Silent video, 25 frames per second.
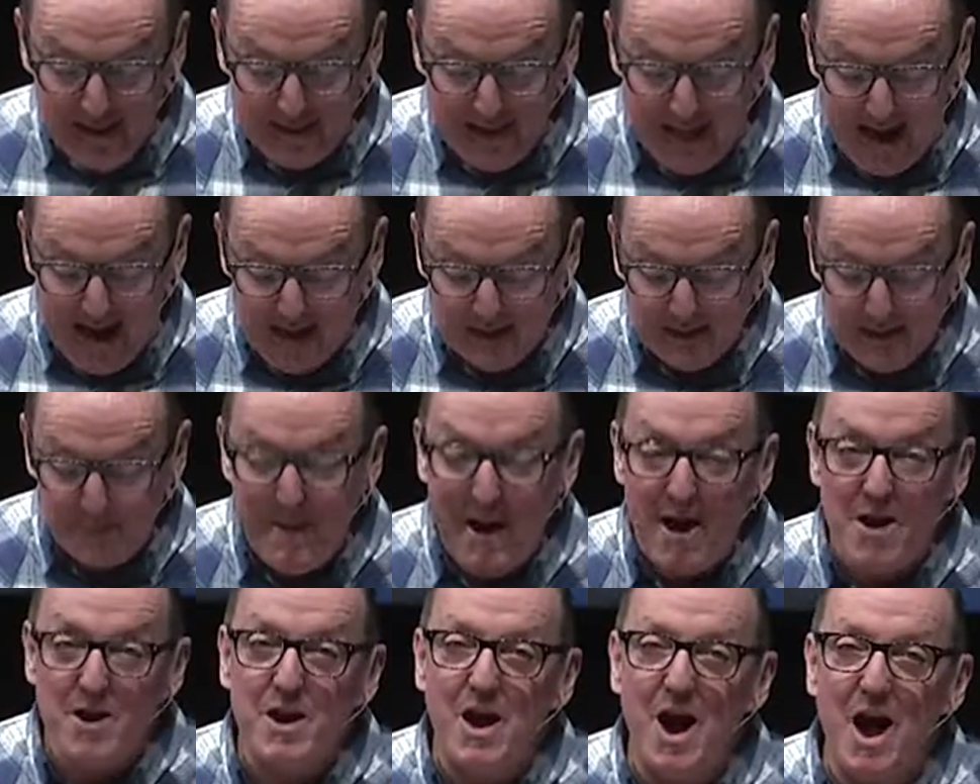Lies
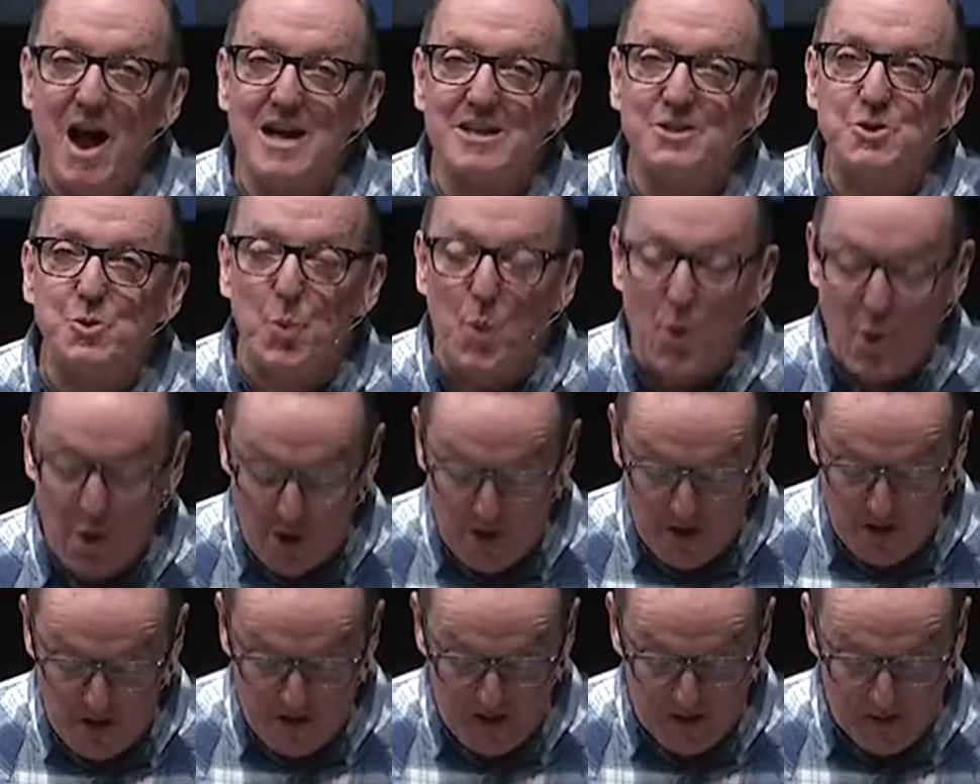about God's
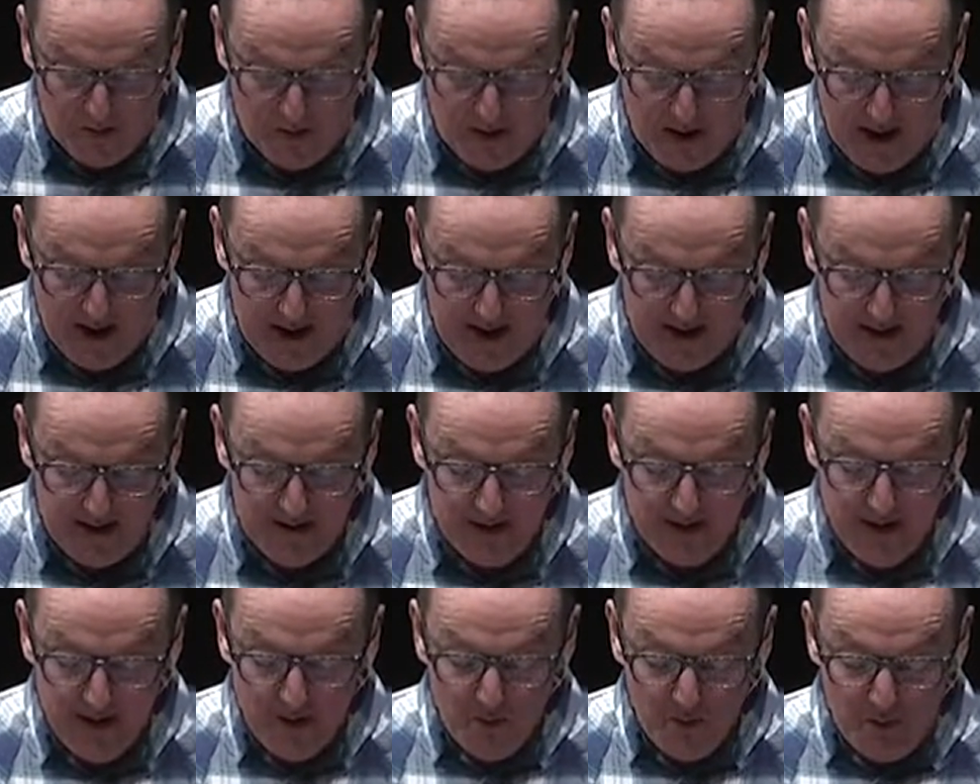word, right?
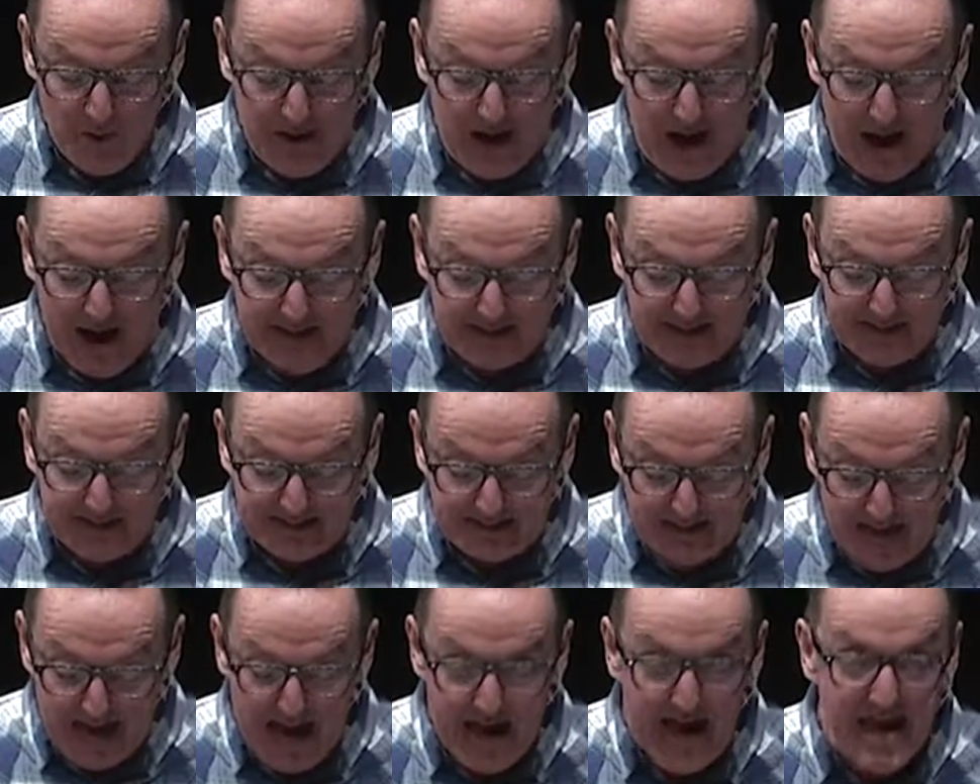What God has
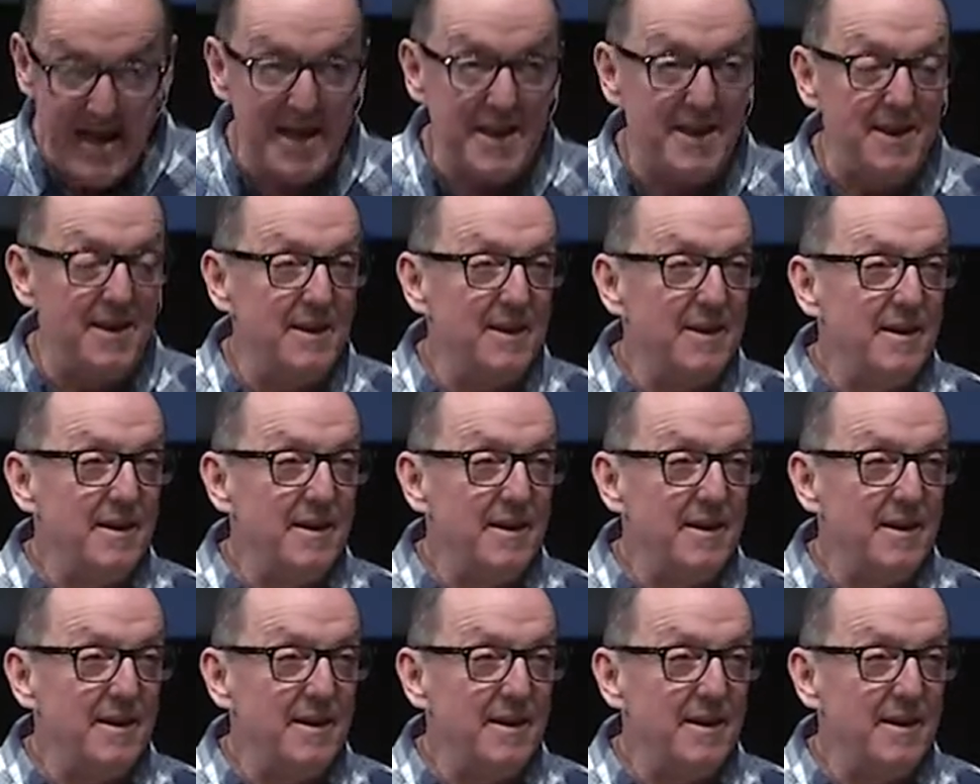said.